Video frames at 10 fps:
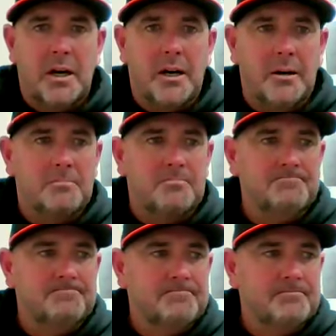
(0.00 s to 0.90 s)

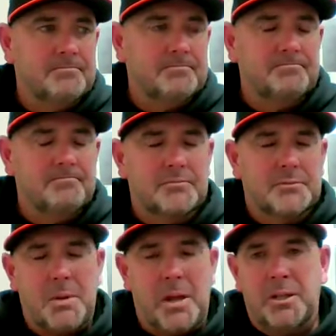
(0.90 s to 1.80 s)

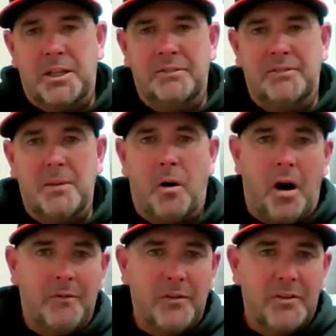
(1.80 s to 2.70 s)
to be able to get them
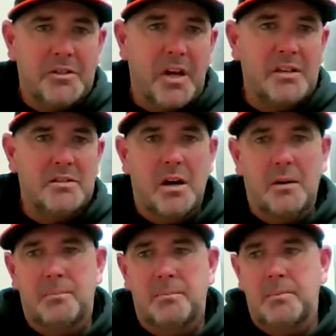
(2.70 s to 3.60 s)
off of the
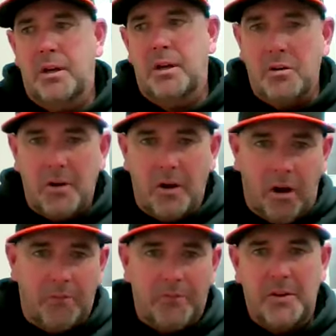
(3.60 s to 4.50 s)
changeup and
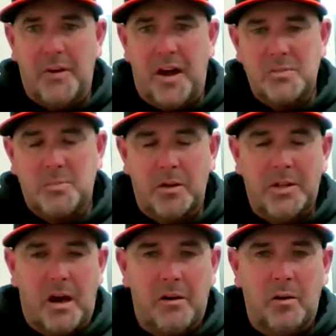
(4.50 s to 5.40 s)
off of the
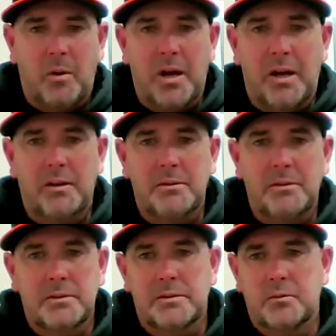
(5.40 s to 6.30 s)
fastball down and away,
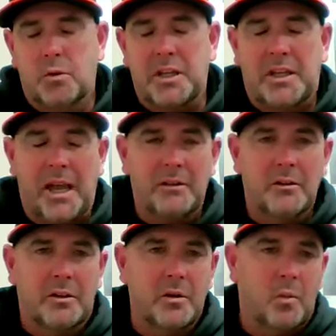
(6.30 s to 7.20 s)
where they can't
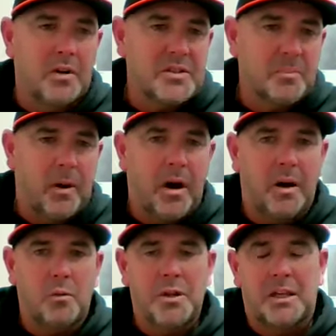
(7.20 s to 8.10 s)
look in one
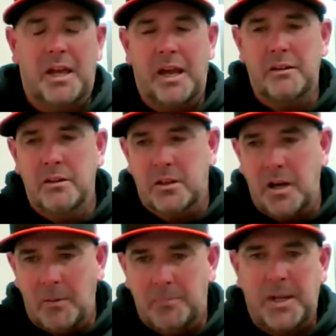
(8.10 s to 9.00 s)
spot, where they can't look
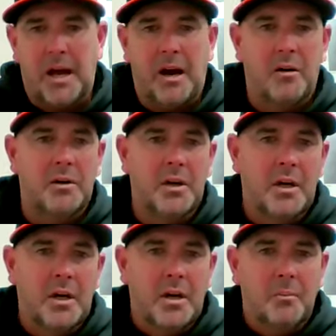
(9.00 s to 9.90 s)
up, down,
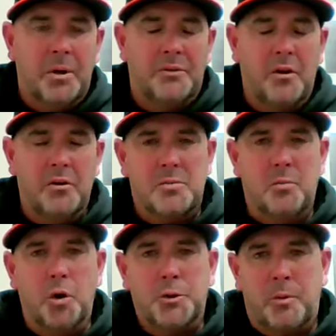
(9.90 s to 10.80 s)
but there's
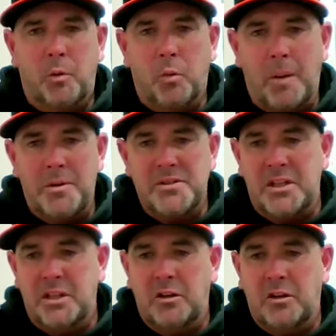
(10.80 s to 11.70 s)
multiple weapons
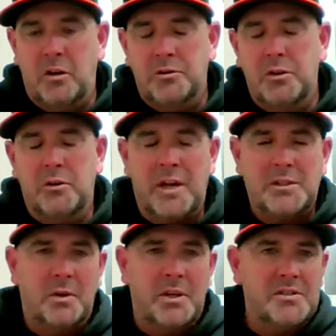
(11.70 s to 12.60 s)
that he can go to, and
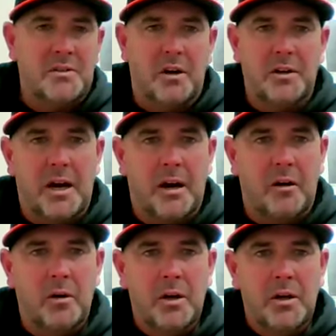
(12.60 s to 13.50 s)
that's what he's done
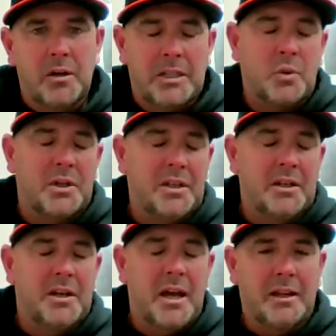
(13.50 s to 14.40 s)
now. That's what he
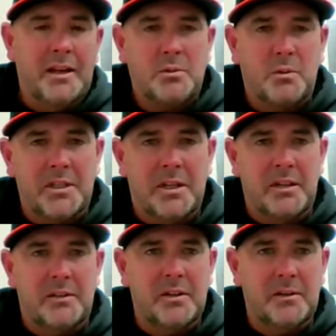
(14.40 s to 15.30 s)
did today, and that's what he
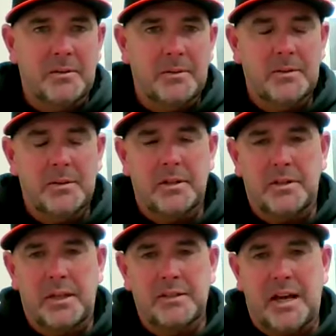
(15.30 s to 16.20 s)
did at
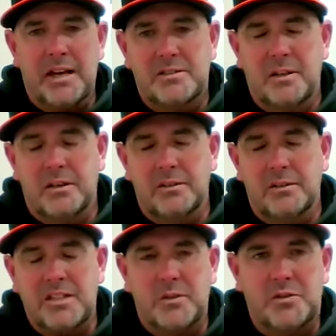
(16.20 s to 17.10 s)
the
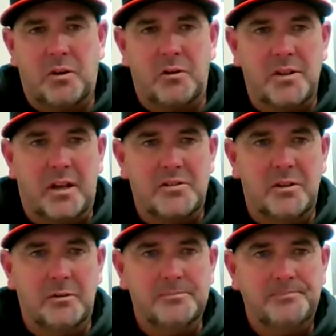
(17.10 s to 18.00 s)
last few starts last
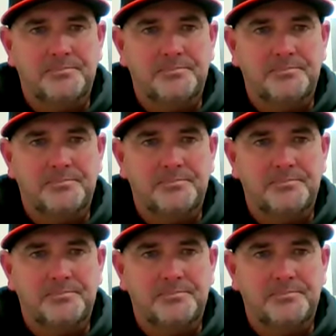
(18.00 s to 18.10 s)
year.